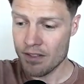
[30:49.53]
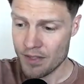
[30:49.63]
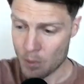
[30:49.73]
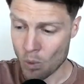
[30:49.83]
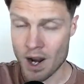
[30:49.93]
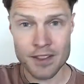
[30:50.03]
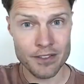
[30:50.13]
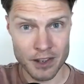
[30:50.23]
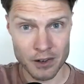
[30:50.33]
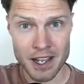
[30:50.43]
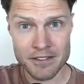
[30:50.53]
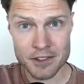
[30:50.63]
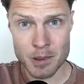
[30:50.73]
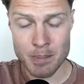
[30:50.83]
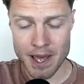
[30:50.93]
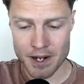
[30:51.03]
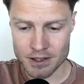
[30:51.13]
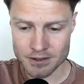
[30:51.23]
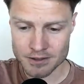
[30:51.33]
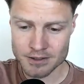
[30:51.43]
They want their life to be
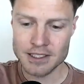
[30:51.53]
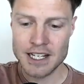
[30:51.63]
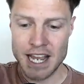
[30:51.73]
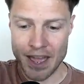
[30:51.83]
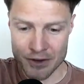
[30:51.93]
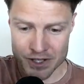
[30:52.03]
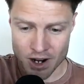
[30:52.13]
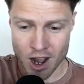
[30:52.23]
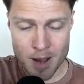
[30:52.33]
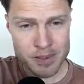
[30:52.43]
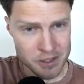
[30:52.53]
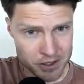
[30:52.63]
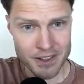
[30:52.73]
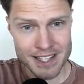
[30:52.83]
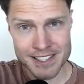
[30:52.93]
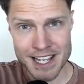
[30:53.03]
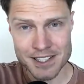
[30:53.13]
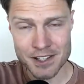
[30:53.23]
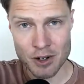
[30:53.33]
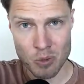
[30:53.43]
better. And there's an obstacle that stands
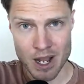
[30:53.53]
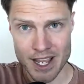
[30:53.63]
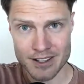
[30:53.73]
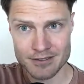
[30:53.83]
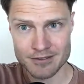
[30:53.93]
in their way.